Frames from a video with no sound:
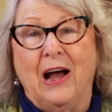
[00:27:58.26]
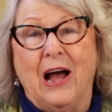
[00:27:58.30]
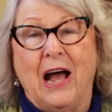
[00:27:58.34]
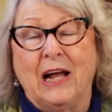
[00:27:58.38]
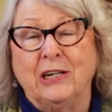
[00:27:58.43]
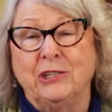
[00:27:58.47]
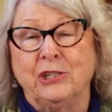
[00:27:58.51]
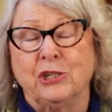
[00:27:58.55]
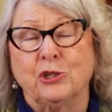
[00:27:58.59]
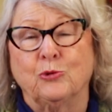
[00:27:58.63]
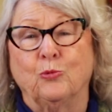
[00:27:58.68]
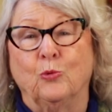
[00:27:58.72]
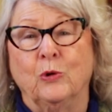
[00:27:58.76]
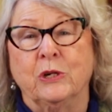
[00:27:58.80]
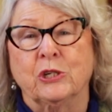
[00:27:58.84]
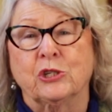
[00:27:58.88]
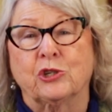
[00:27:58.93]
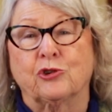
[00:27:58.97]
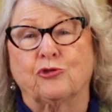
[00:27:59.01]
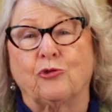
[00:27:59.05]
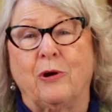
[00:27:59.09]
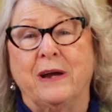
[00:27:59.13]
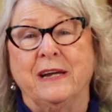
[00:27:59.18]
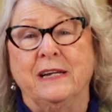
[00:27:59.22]
I just went
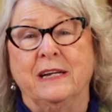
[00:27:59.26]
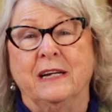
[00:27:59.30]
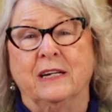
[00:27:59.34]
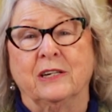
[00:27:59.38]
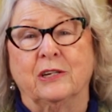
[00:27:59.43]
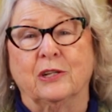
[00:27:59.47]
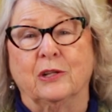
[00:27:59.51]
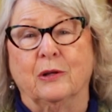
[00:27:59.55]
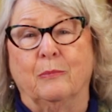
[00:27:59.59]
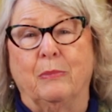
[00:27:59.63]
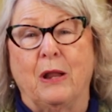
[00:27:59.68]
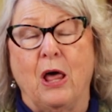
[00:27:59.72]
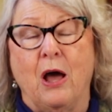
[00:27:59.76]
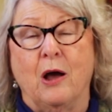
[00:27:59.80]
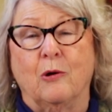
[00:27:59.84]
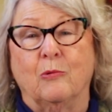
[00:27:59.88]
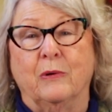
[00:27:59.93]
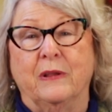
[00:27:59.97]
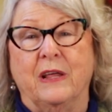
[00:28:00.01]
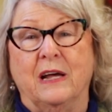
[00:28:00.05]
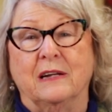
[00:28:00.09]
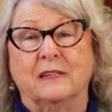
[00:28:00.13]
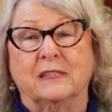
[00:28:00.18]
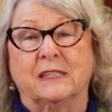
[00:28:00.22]
straight into the block
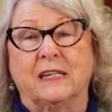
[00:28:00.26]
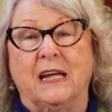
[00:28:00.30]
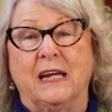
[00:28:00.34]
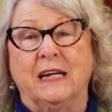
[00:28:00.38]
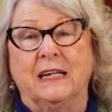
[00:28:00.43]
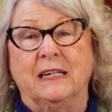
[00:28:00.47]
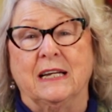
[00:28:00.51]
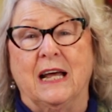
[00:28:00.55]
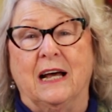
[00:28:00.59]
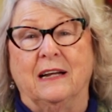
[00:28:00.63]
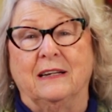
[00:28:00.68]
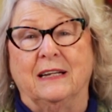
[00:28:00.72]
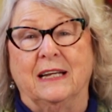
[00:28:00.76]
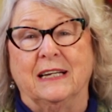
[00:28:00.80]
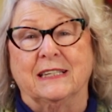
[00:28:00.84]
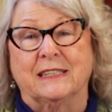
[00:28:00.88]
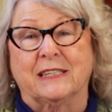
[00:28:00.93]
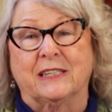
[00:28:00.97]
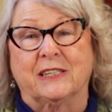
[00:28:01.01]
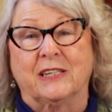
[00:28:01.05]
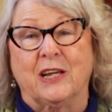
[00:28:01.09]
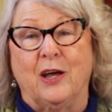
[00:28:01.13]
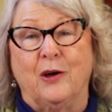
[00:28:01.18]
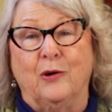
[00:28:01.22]
without saying, now
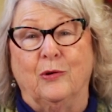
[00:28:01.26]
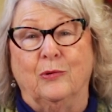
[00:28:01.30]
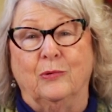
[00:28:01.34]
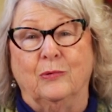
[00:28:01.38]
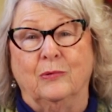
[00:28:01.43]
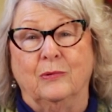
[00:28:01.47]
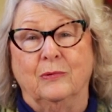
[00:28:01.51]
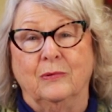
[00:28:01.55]
let's sew.